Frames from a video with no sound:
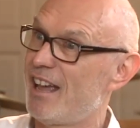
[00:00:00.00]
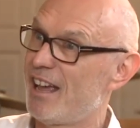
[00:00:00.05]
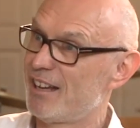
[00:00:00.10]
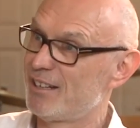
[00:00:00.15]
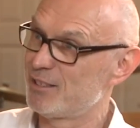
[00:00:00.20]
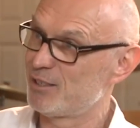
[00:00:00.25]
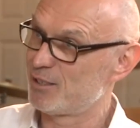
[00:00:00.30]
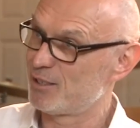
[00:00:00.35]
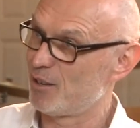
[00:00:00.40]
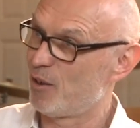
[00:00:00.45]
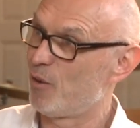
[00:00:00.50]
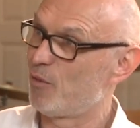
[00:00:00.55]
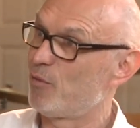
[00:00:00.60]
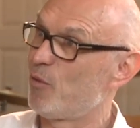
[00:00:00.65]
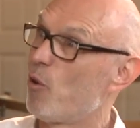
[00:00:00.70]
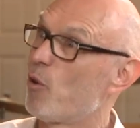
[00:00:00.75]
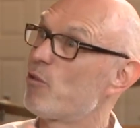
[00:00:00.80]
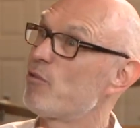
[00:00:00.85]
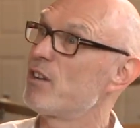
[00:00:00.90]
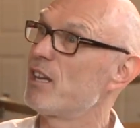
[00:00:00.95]
and of
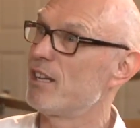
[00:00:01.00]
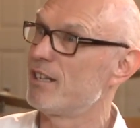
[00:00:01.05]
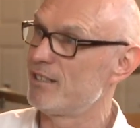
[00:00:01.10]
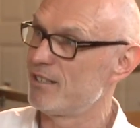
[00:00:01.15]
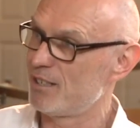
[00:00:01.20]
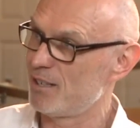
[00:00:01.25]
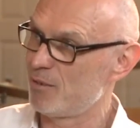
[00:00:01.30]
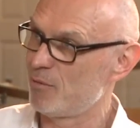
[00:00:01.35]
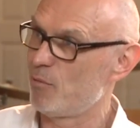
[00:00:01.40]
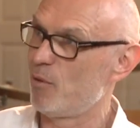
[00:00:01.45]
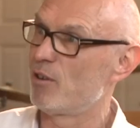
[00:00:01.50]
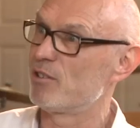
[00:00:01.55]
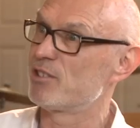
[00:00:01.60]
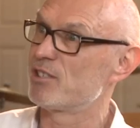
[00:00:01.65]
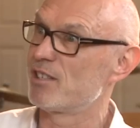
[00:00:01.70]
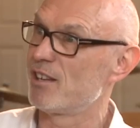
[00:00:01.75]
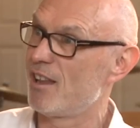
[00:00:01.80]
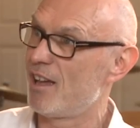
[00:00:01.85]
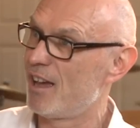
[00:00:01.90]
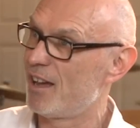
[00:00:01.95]
orienting
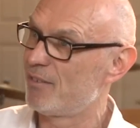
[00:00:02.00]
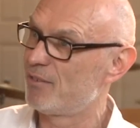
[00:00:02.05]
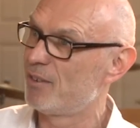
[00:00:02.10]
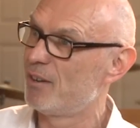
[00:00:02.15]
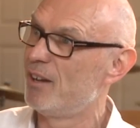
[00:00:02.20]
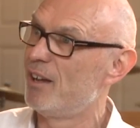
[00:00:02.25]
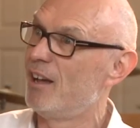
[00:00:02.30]
one's life